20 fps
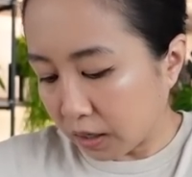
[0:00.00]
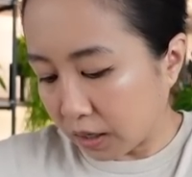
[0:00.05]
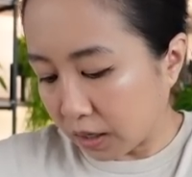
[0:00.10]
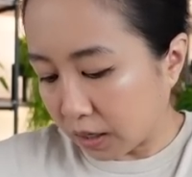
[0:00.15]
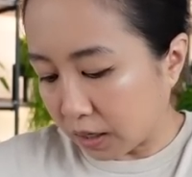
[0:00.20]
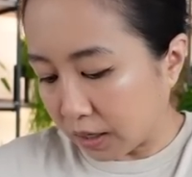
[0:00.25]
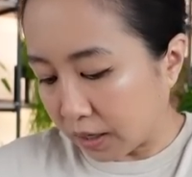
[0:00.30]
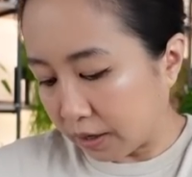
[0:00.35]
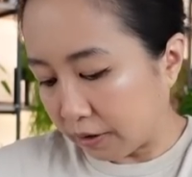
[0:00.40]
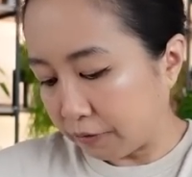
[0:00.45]

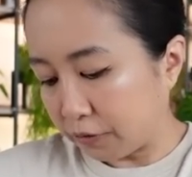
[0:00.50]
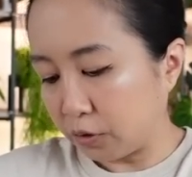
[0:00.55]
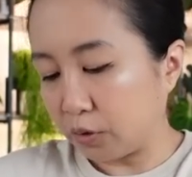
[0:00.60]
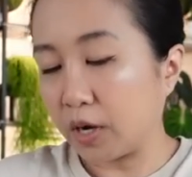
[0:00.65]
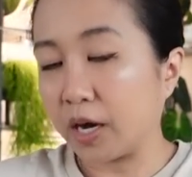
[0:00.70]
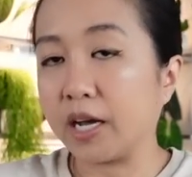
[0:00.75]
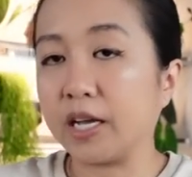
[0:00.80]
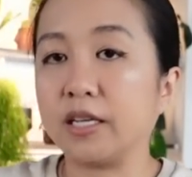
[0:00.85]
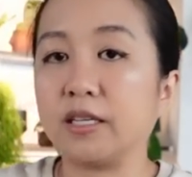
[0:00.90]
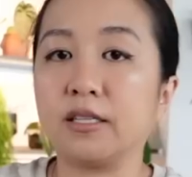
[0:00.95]
If you
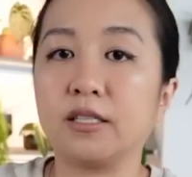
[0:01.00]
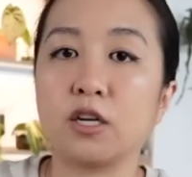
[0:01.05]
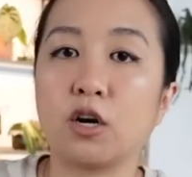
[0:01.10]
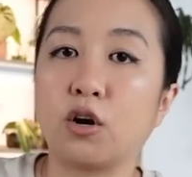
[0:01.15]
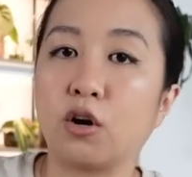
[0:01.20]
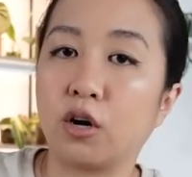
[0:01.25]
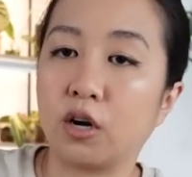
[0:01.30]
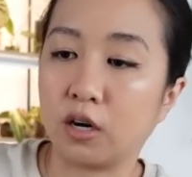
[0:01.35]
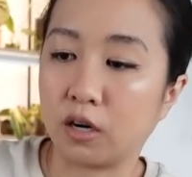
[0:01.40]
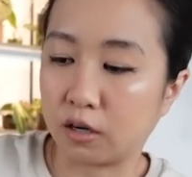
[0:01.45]
guys
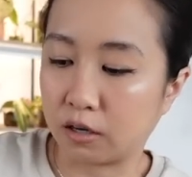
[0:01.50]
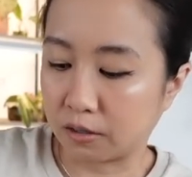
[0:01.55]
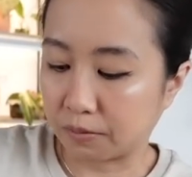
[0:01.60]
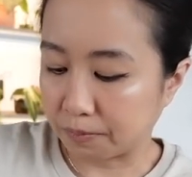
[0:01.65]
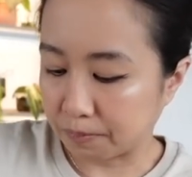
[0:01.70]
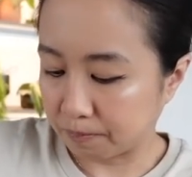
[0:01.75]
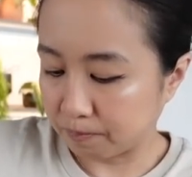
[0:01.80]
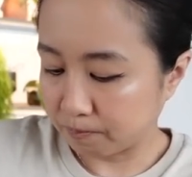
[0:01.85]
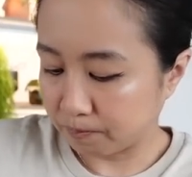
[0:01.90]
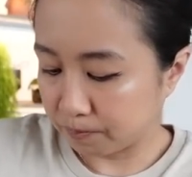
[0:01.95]
are
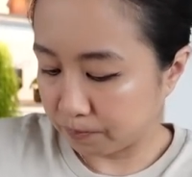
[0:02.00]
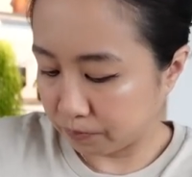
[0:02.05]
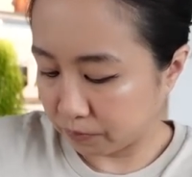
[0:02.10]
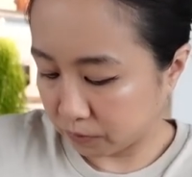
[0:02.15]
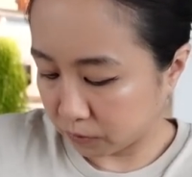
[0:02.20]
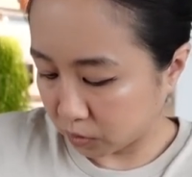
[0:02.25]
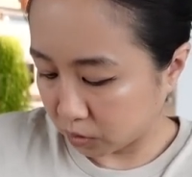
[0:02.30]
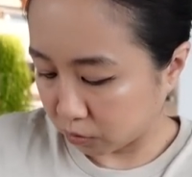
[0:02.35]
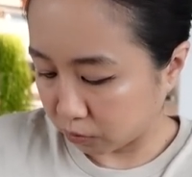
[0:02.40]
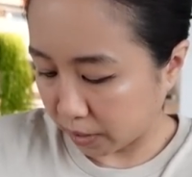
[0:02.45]

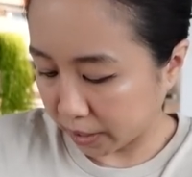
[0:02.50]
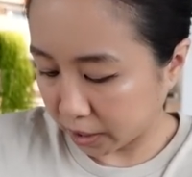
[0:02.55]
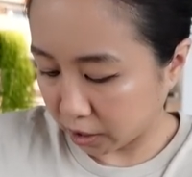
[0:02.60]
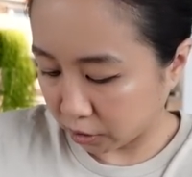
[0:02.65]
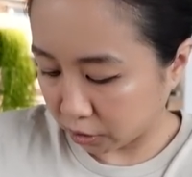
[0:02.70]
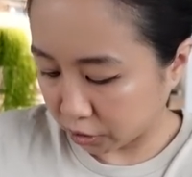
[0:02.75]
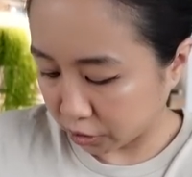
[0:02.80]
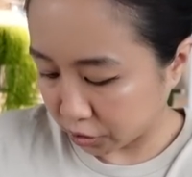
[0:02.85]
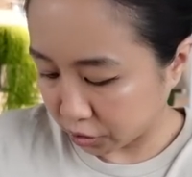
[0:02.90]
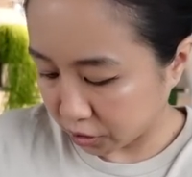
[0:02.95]

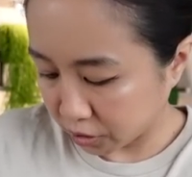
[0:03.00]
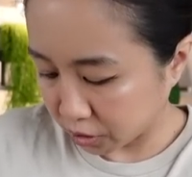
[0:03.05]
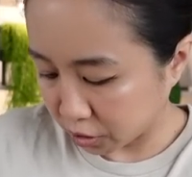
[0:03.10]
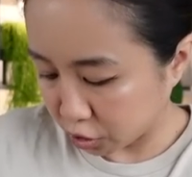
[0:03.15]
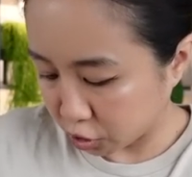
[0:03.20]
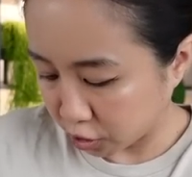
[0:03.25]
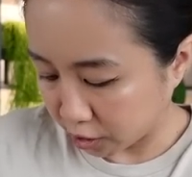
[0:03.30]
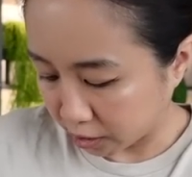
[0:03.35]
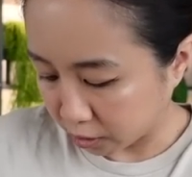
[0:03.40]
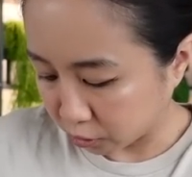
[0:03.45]
regulars to this
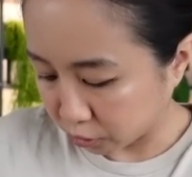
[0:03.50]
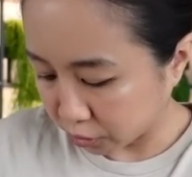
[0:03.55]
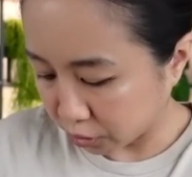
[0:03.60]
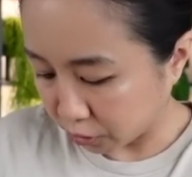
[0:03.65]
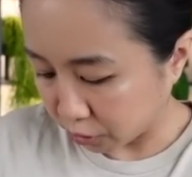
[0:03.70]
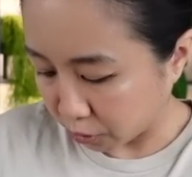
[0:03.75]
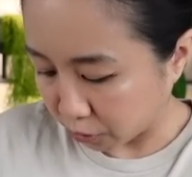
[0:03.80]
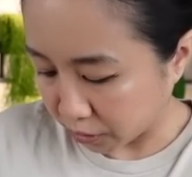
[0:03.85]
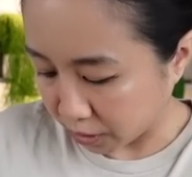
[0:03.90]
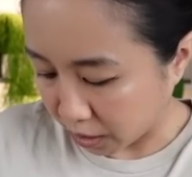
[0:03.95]
channel, you
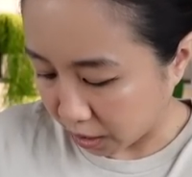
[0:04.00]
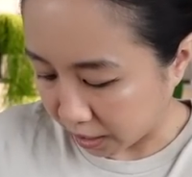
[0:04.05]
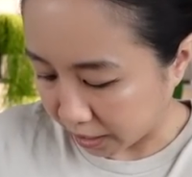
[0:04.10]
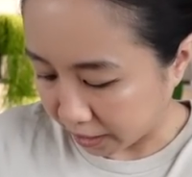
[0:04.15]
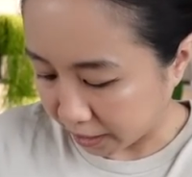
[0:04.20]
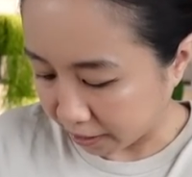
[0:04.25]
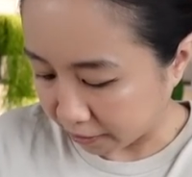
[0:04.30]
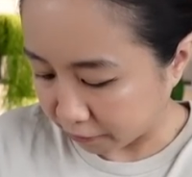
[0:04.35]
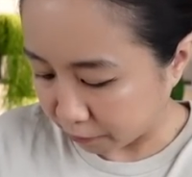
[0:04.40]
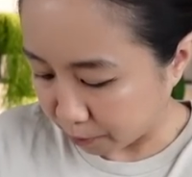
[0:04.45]
know that I
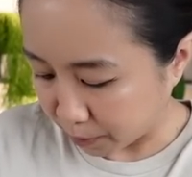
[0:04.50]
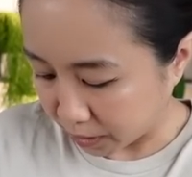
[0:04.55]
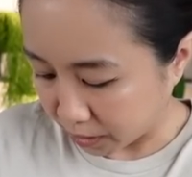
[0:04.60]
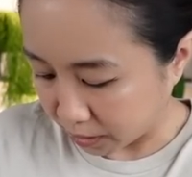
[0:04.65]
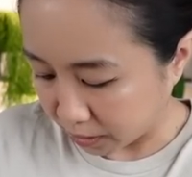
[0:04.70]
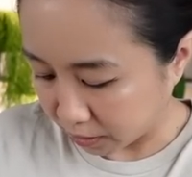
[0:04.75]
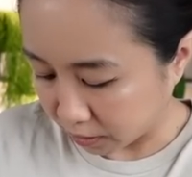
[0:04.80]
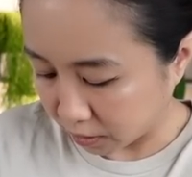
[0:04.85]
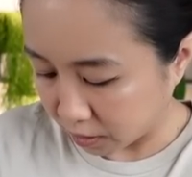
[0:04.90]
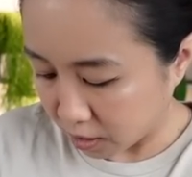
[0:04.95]
have
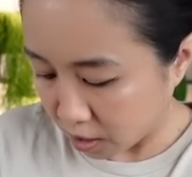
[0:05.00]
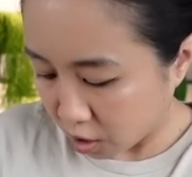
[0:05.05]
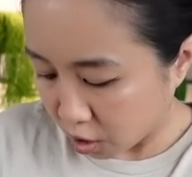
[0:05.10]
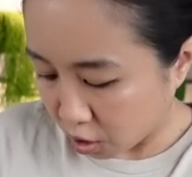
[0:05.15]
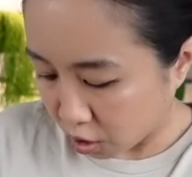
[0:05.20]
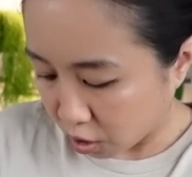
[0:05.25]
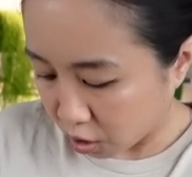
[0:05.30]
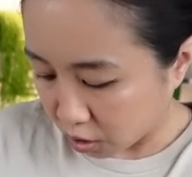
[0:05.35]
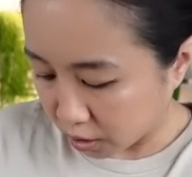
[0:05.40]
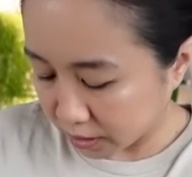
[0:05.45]
been
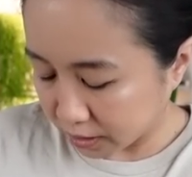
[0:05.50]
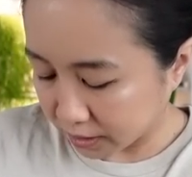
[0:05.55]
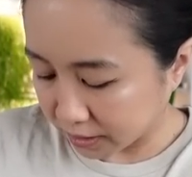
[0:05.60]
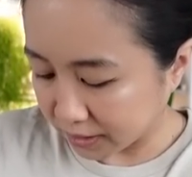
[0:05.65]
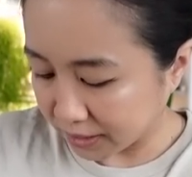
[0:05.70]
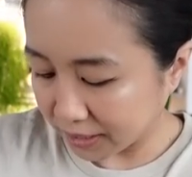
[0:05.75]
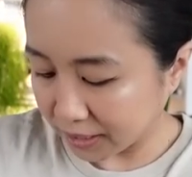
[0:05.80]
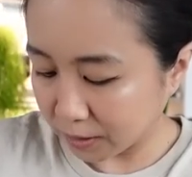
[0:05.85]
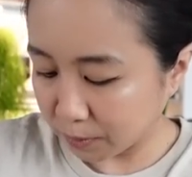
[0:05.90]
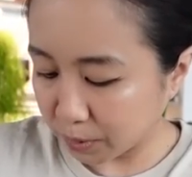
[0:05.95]
on a
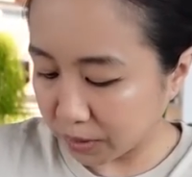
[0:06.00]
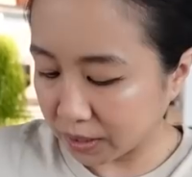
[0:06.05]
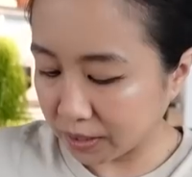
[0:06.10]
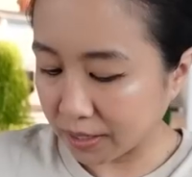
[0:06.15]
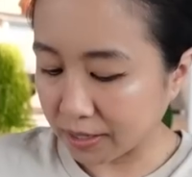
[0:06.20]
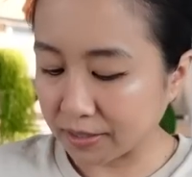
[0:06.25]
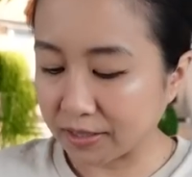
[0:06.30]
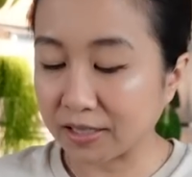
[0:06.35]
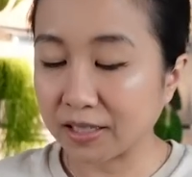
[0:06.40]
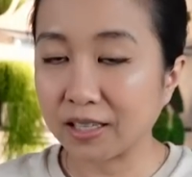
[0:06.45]

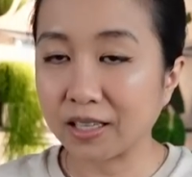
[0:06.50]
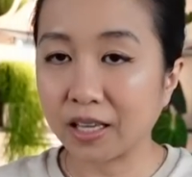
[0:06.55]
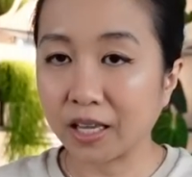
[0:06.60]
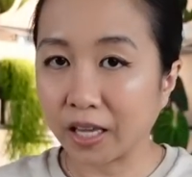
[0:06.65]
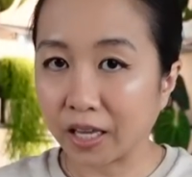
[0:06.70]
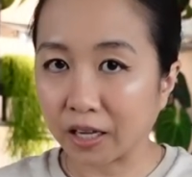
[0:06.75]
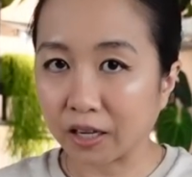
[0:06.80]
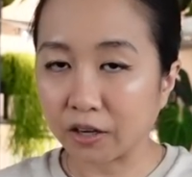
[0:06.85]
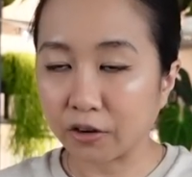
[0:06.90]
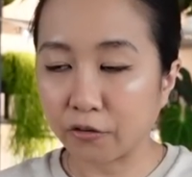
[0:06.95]
TPS
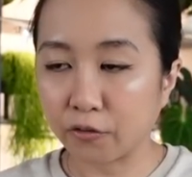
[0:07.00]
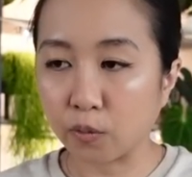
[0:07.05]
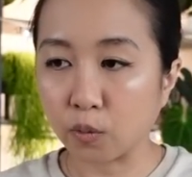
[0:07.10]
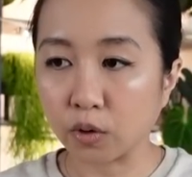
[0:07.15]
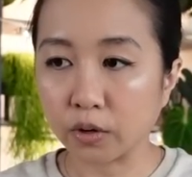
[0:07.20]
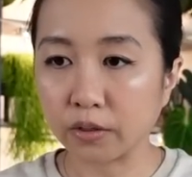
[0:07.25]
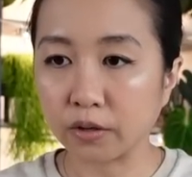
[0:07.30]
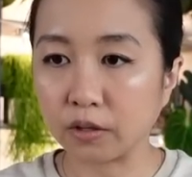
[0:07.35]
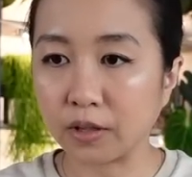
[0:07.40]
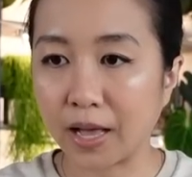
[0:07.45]
kick
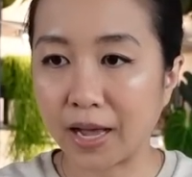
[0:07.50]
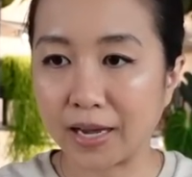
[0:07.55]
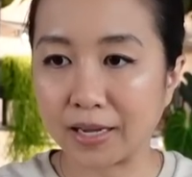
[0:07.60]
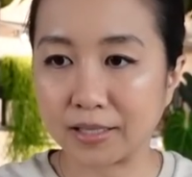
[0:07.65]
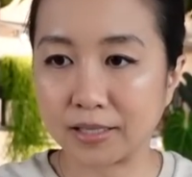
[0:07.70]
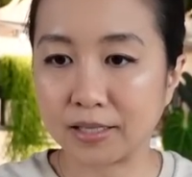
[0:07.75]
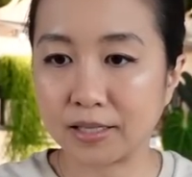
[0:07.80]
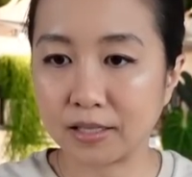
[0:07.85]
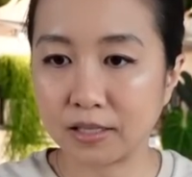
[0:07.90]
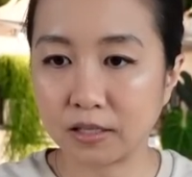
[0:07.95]
for the
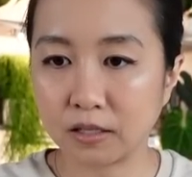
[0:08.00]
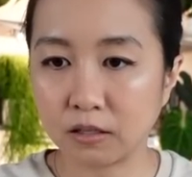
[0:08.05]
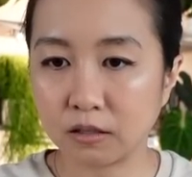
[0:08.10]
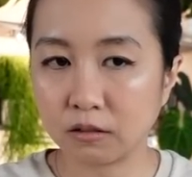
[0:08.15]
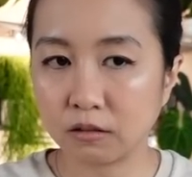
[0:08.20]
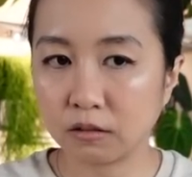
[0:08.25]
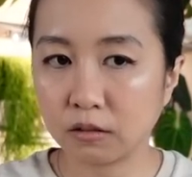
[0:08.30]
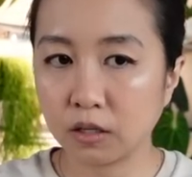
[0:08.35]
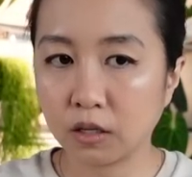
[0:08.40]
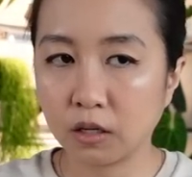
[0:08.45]
last
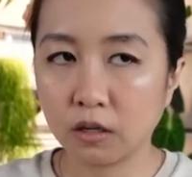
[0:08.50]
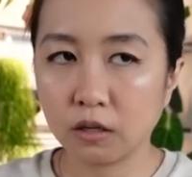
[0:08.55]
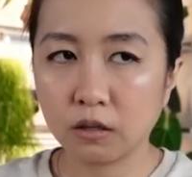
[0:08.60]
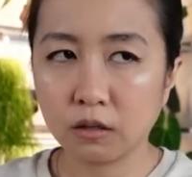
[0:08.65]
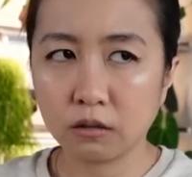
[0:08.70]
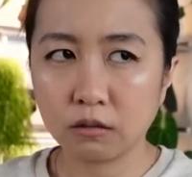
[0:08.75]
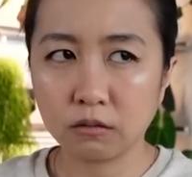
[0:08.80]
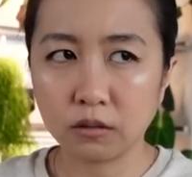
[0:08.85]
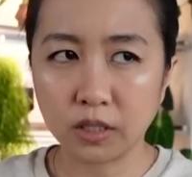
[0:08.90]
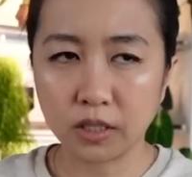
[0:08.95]

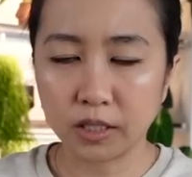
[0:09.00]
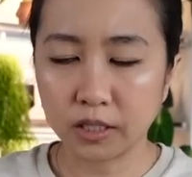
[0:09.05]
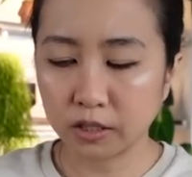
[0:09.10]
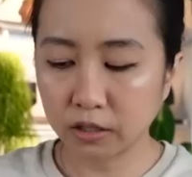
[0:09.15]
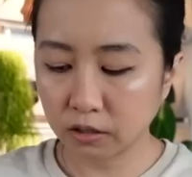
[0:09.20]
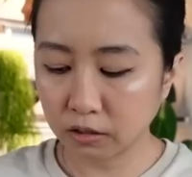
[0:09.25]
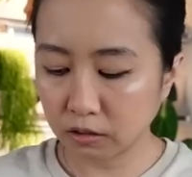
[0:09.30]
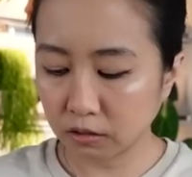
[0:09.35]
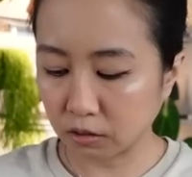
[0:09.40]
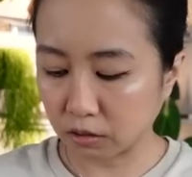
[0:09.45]

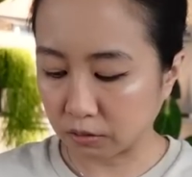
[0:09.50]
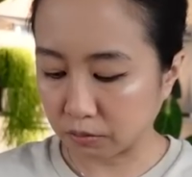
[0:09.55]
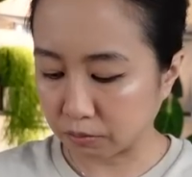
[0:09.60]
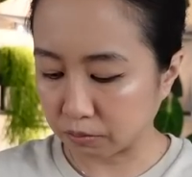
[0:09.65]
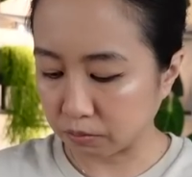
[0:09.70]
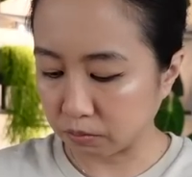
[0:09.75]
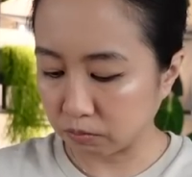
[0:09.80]
year, or